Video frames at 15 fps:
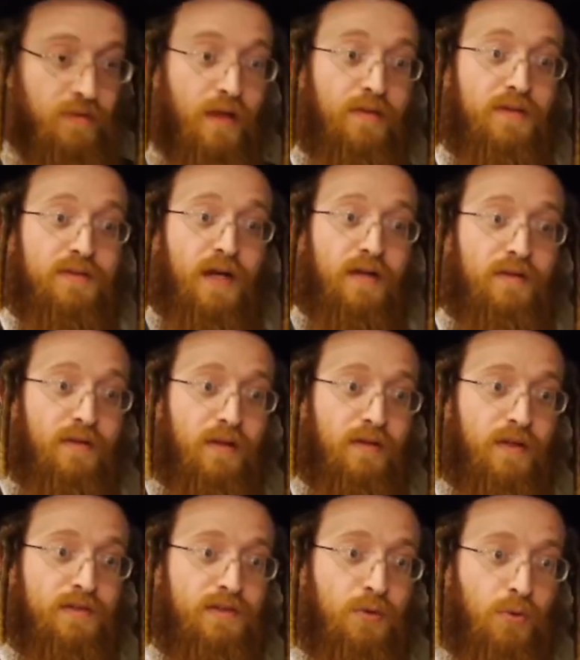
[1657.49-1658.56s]
Then there's the idea
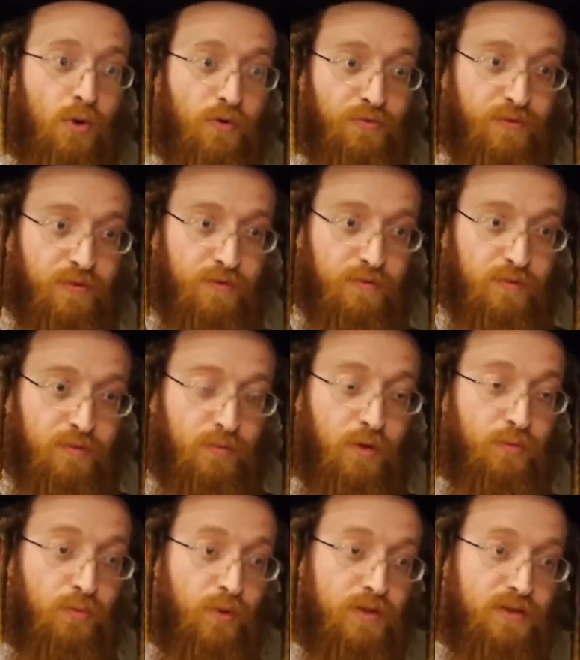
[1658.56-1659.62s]
that so often
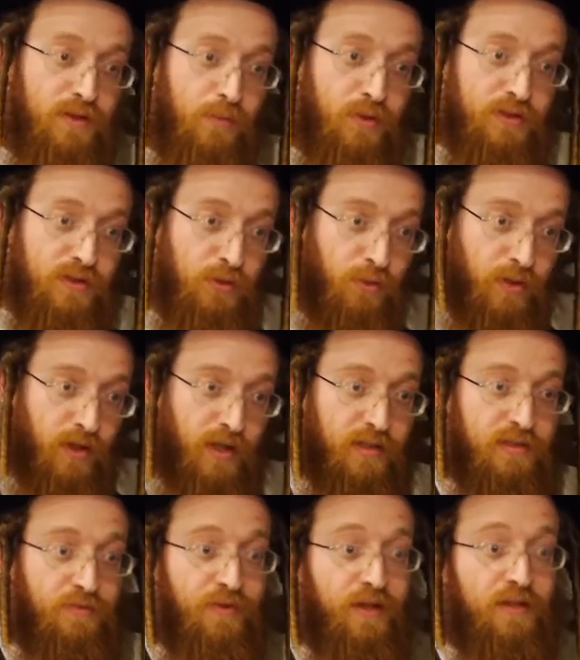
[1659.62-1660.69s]
what someone's doing and
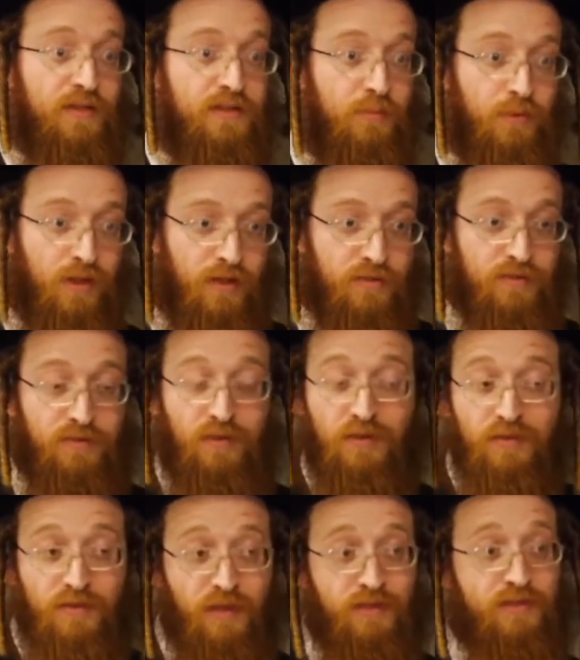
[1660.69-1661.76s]
is affecting someone else
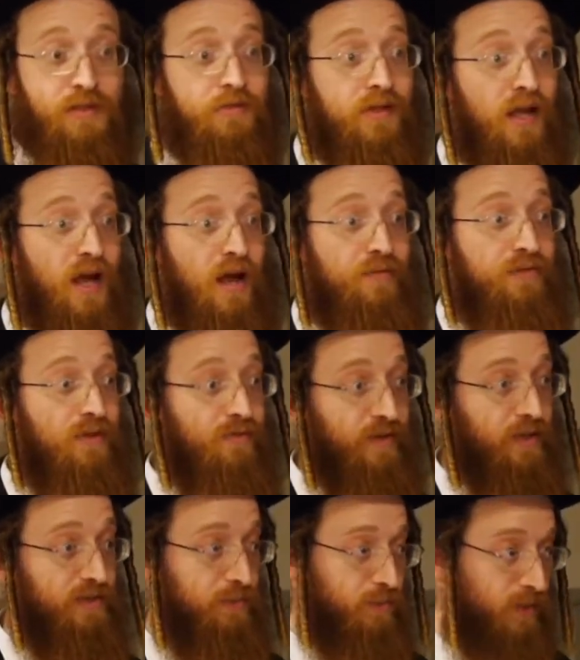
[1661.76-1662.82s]
doesn't necessarily have to
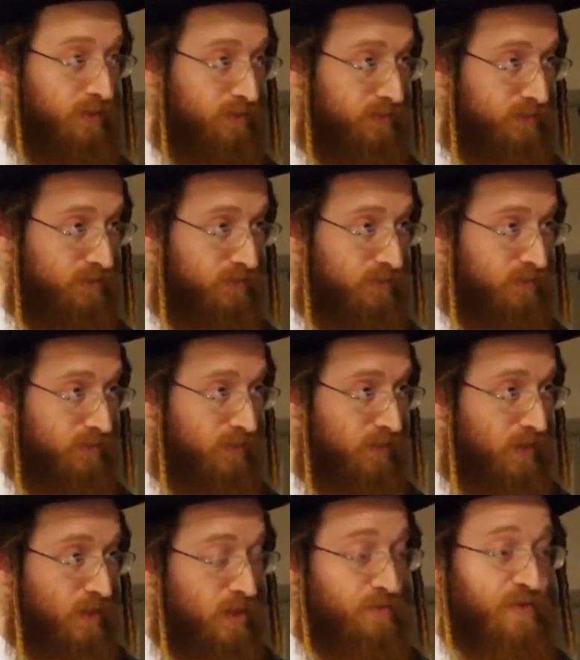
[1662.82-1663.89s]
affect someone else.
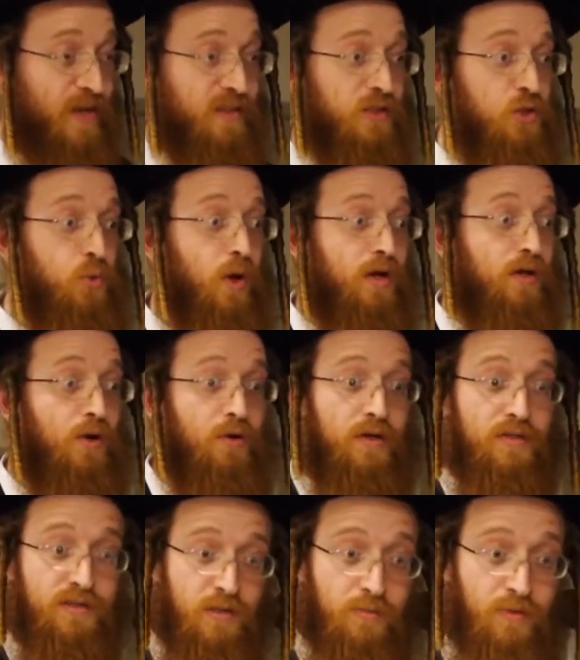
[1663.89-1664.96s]
The fact that you want to go
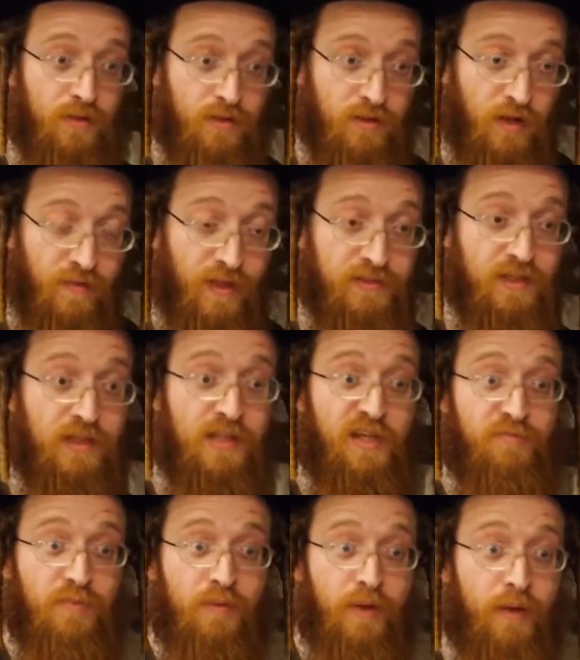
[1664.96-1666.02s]
to a simcha and that's going to
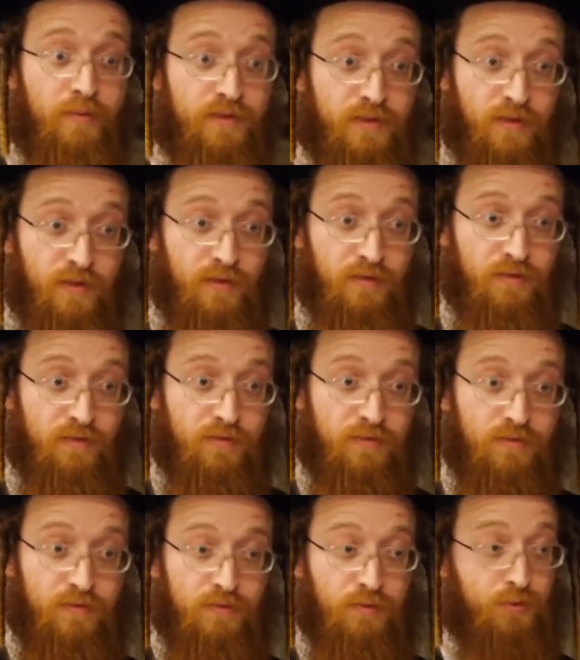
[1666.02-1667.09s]
leave me babysitting,
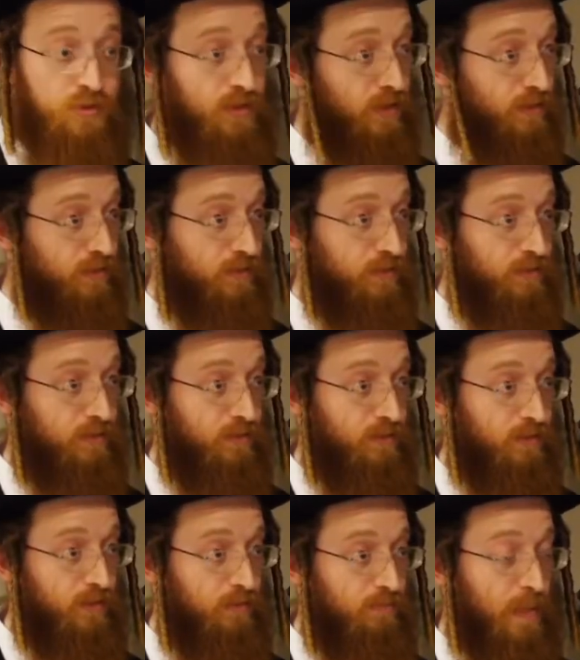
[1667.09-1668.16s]
who said?
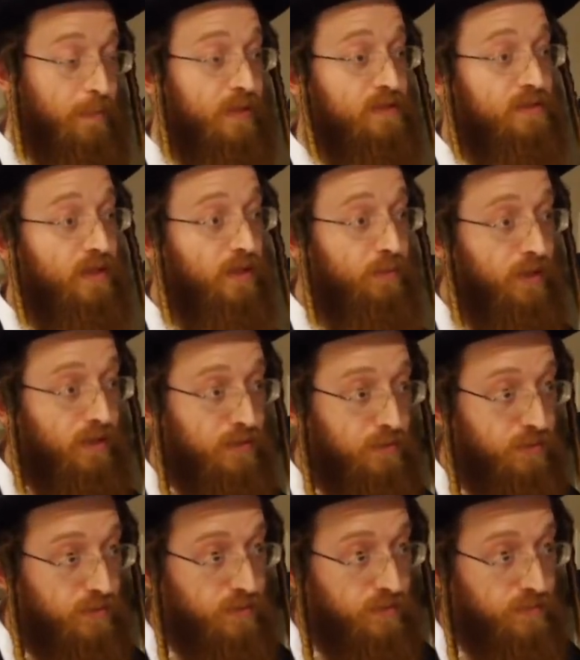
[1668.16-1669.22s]
Maybe there's another way to
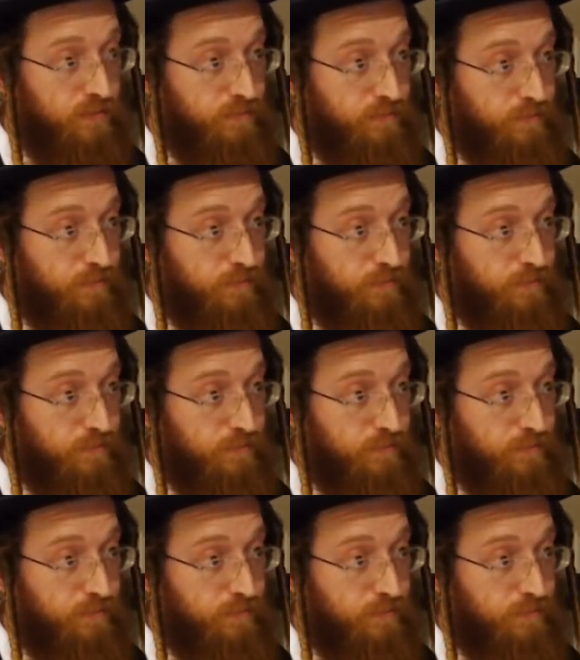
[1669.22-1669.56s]
do it.